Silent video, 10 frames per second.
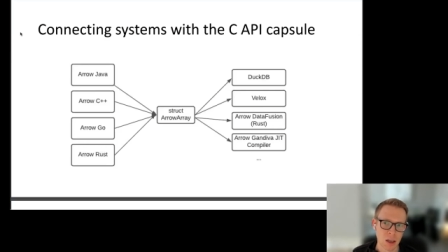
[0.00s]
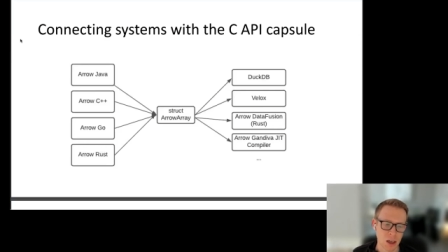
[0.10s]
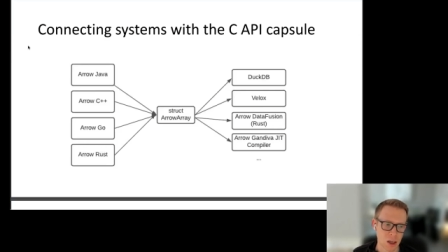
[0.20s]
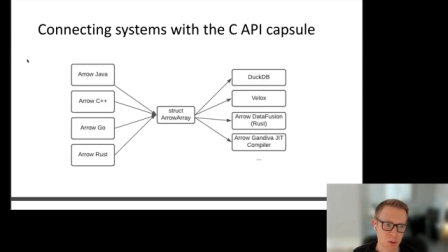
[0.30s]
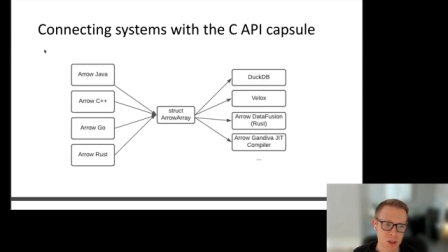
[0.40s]

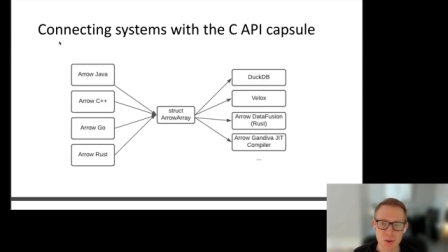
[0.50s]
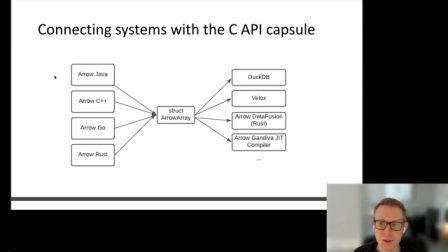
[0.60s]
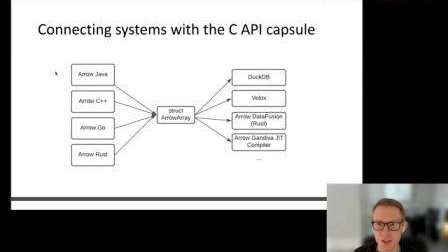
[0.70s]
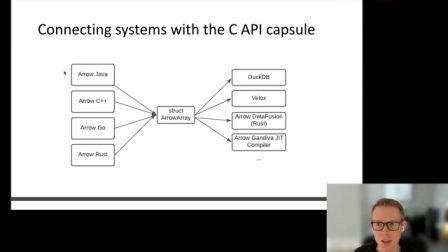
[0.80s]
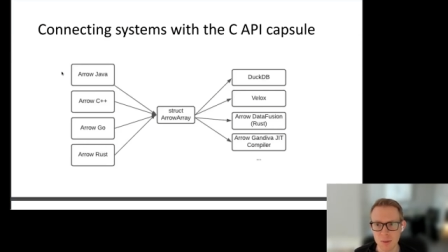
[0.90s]
uh, which
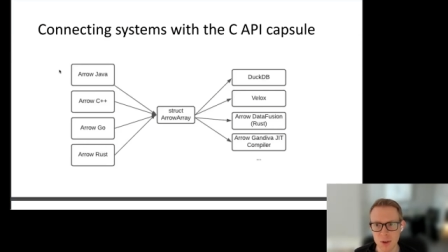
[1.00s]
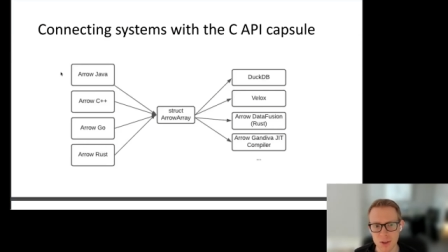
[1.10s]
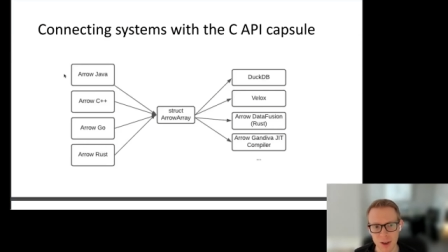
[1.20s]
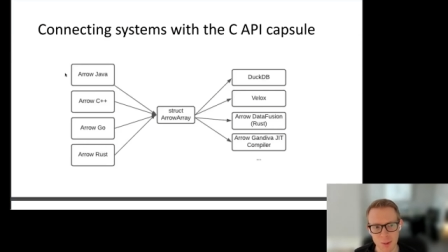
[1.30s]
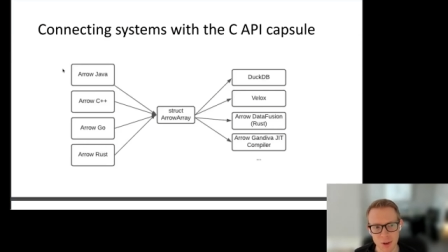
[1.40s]
uses any of
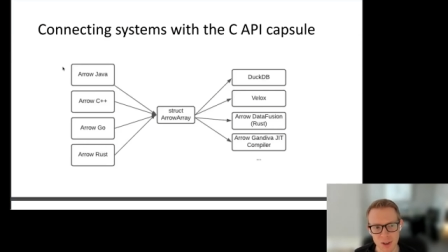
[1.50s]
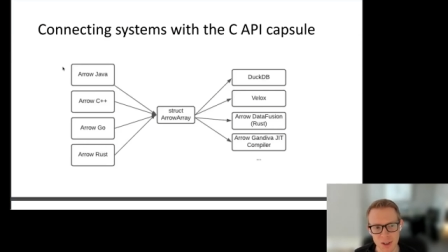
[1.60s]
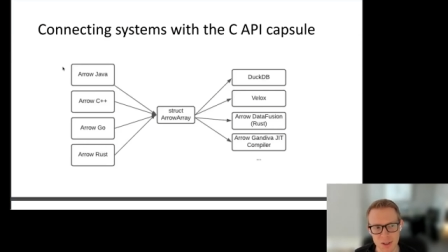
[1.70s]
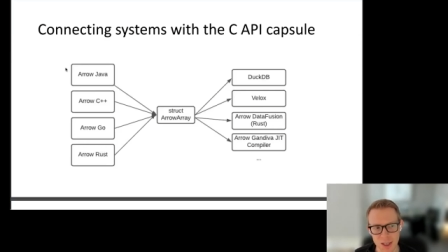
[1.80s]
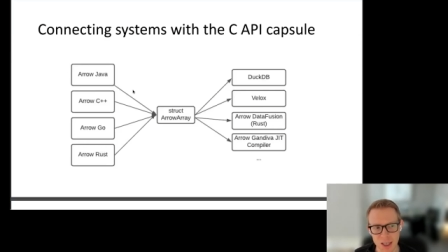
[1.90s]
those
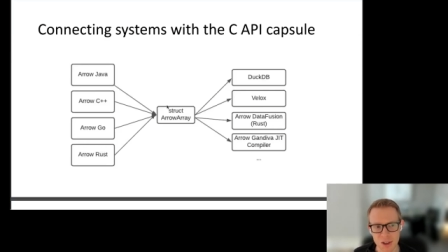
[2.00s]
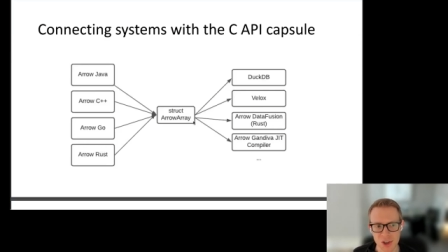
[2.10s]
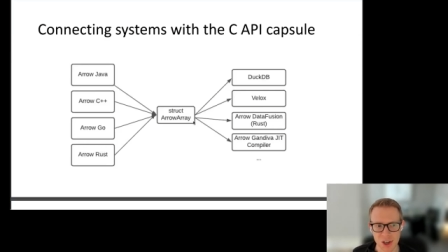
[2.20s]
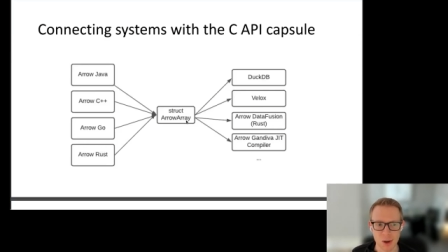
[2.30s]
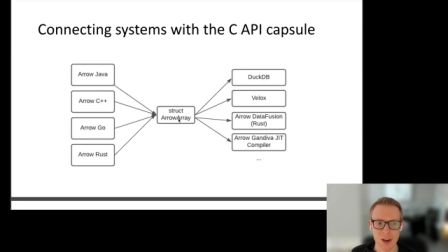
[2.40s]
libraries, they can
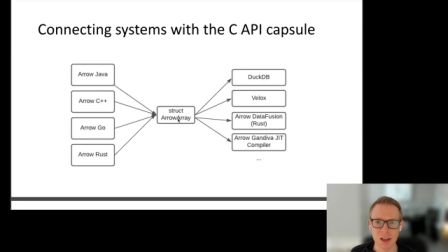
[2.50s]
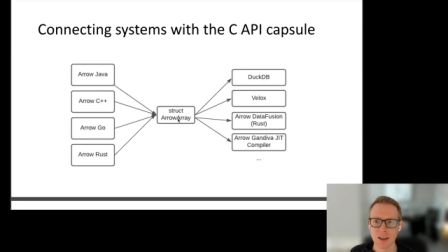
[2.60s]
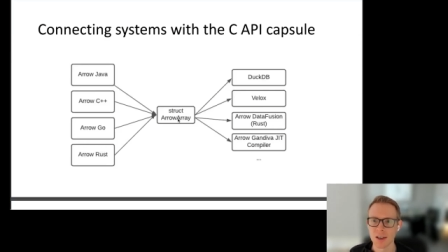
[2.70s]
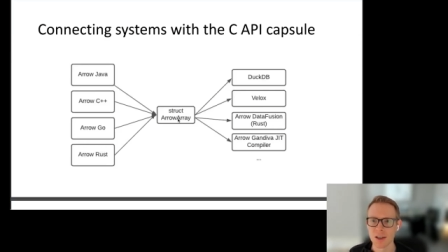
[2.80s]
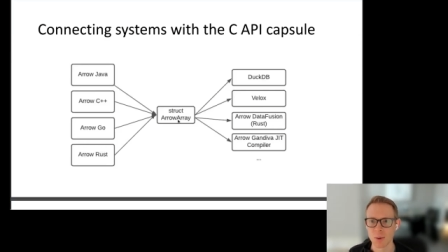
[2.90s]
generate,